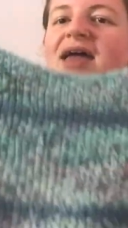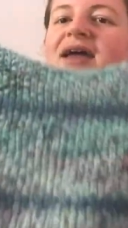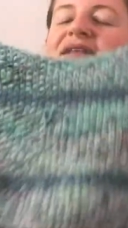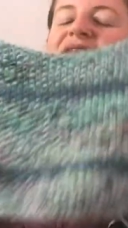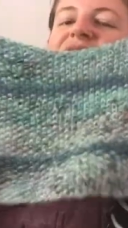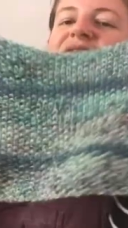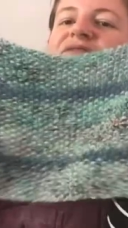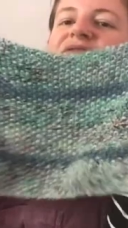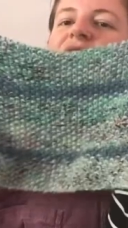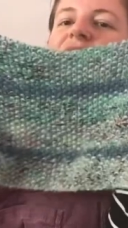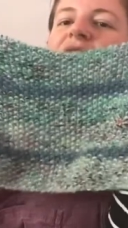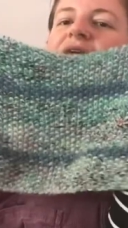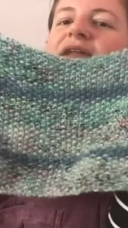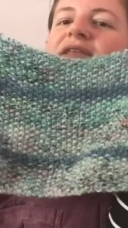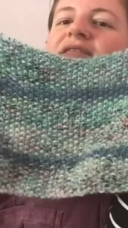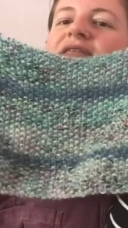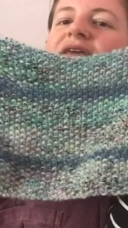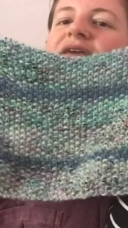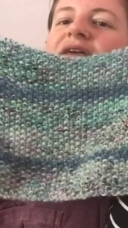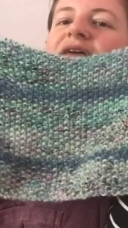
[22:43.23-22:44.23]
So I
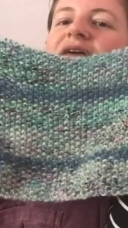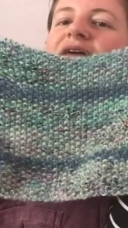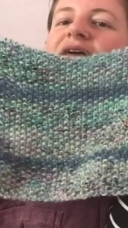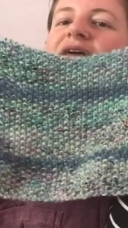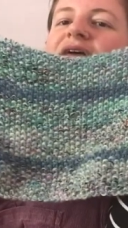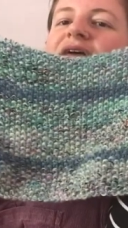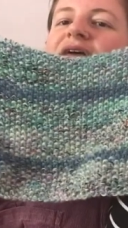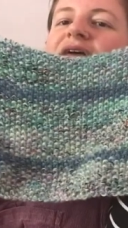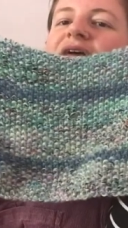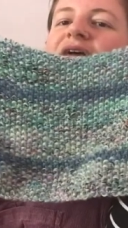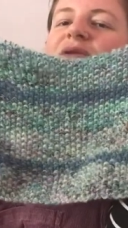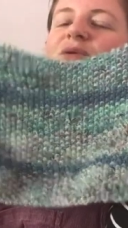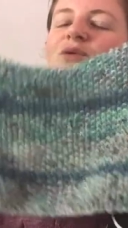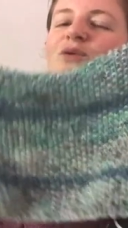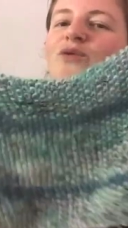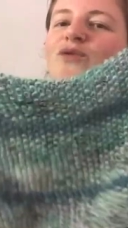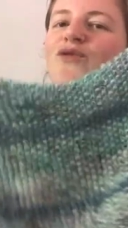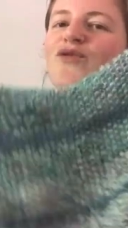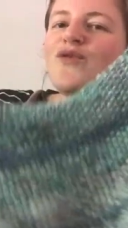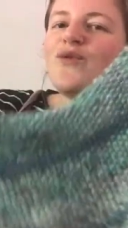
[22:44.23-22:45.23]
find an
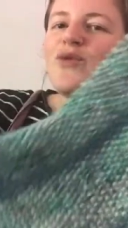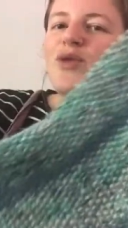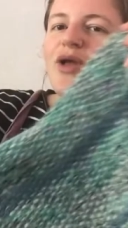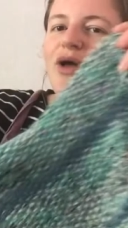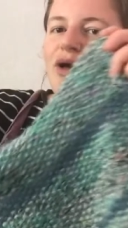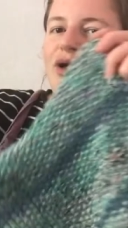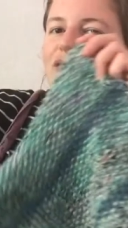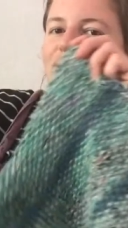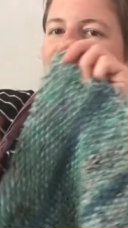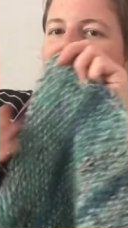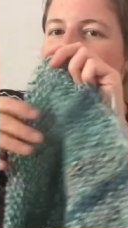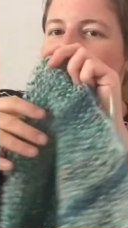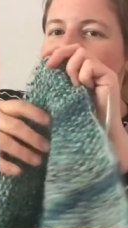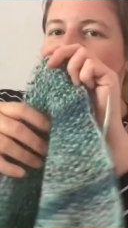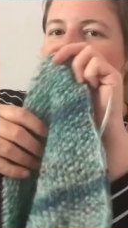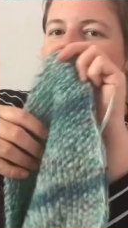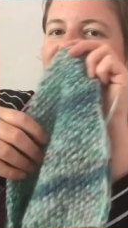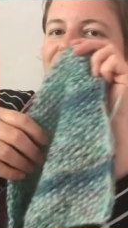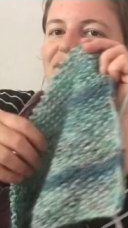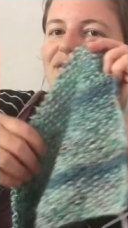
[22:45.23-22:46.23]
awful lot
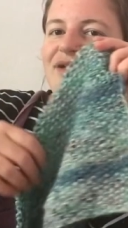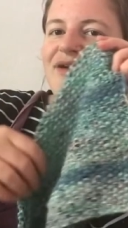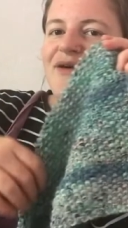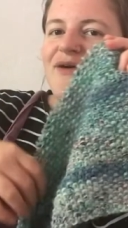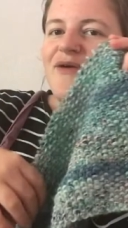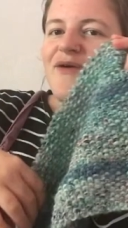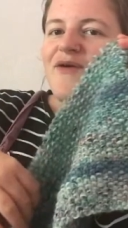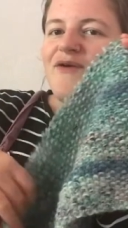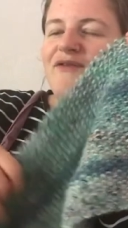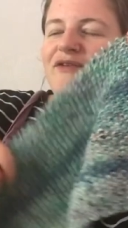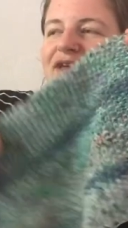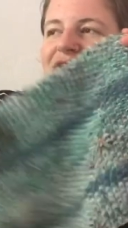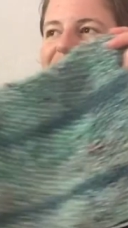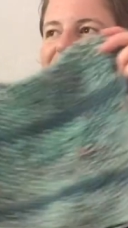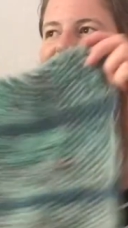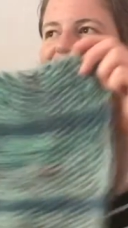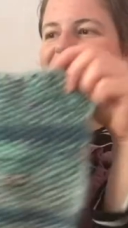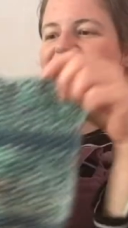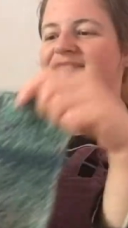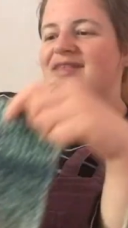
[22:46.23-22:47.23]
of
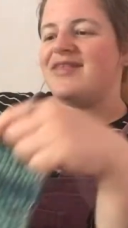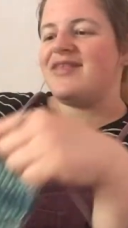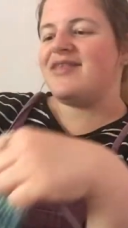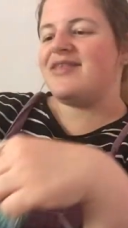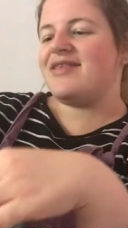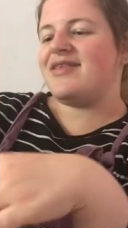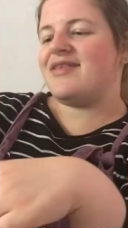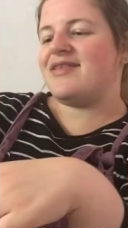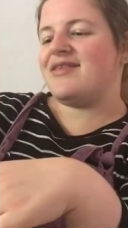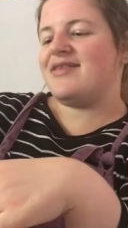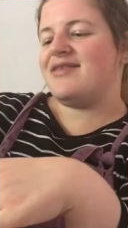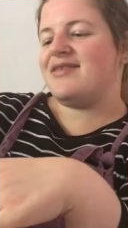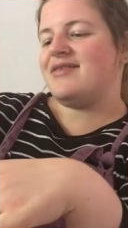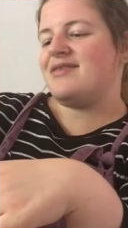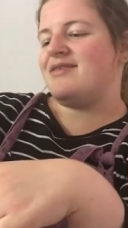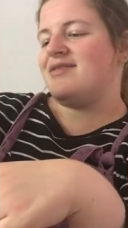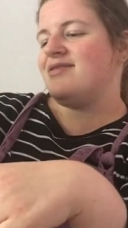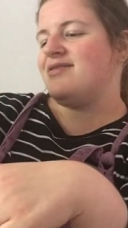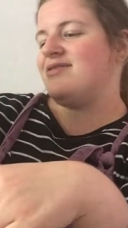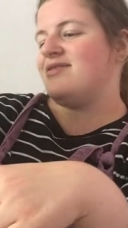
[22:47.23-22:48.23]
his
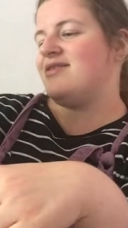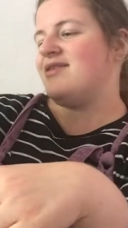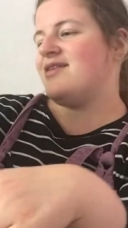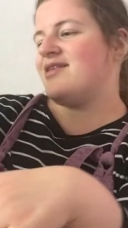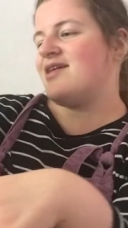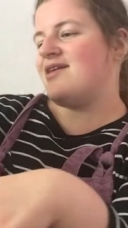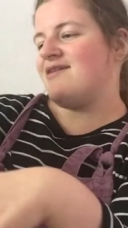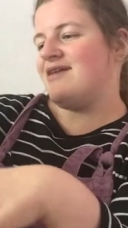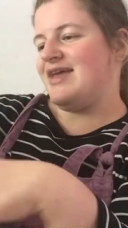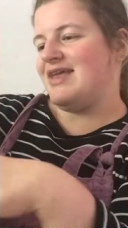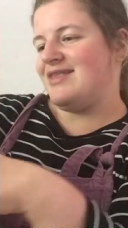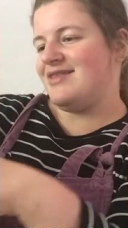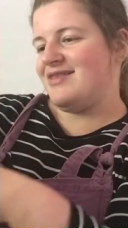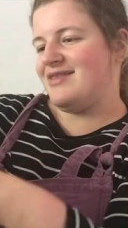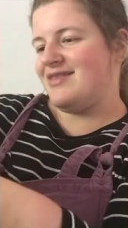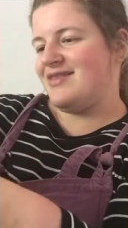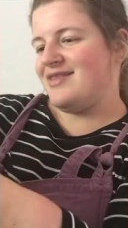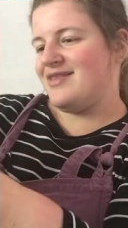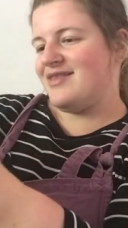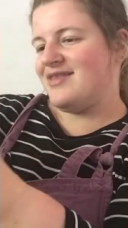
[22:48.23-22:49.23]
designs.